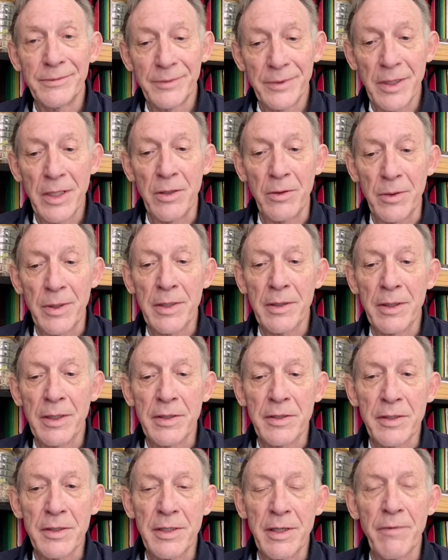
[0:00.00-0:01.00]

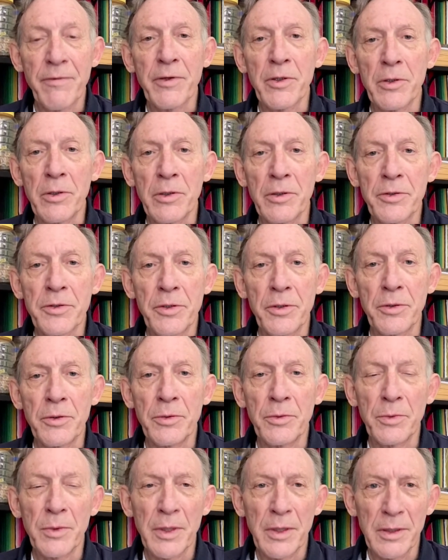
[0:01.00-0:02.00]
it's difficult to
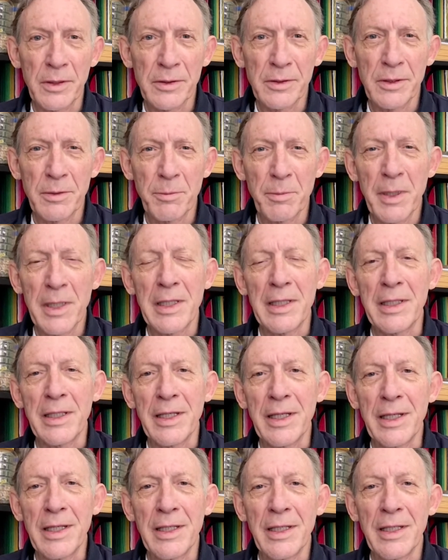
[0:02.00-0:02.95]
completely